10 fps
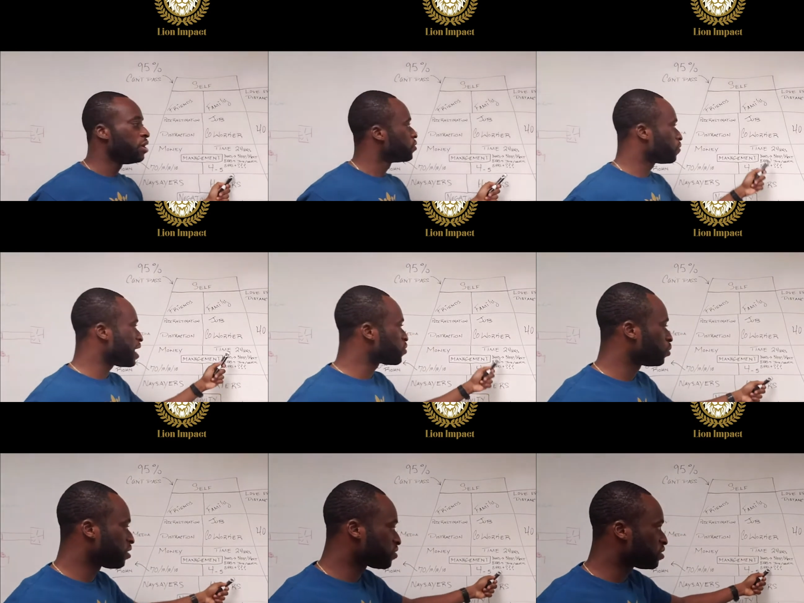So that's
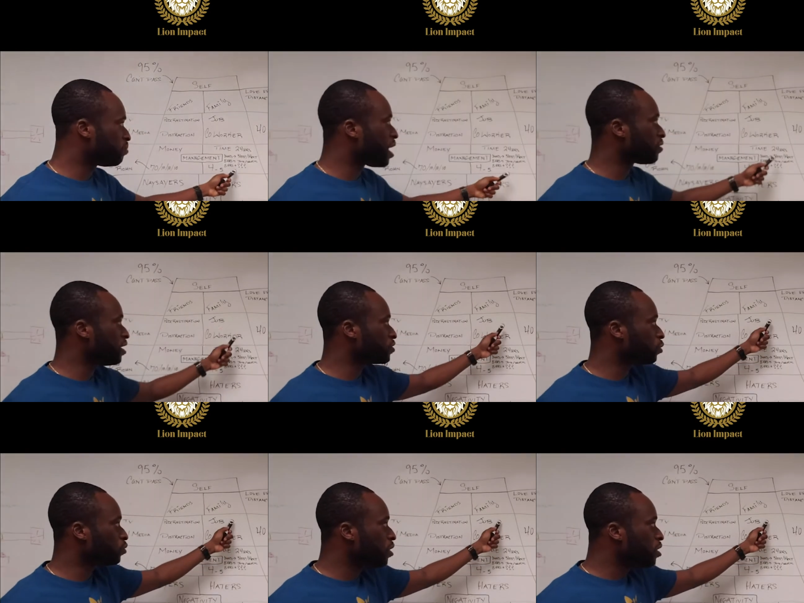what this is about here.
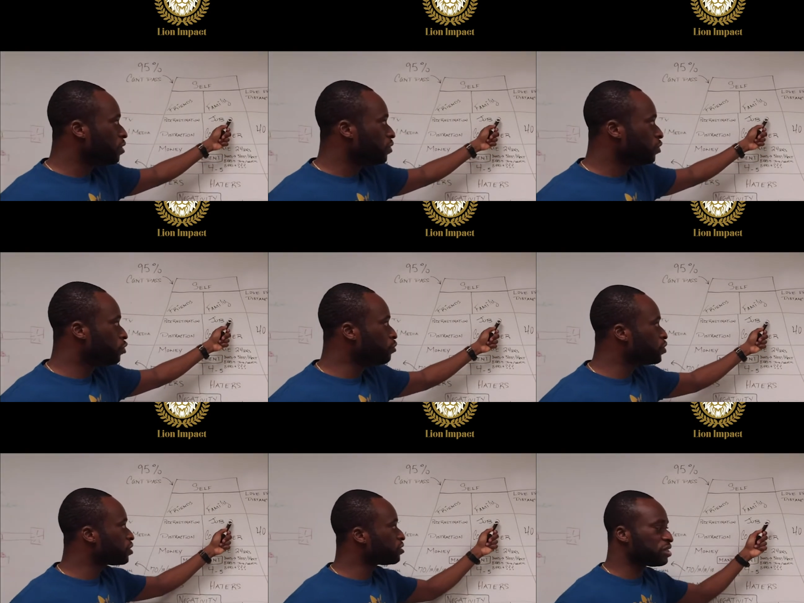So
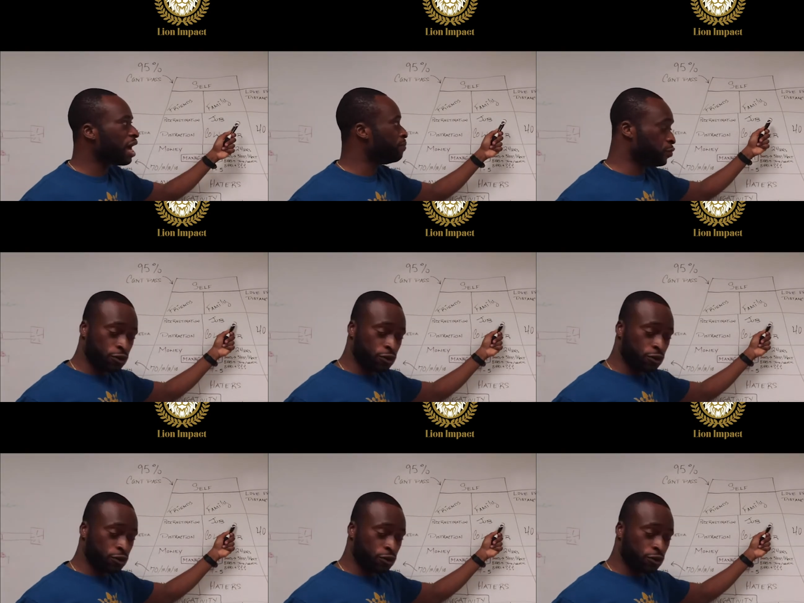use your job,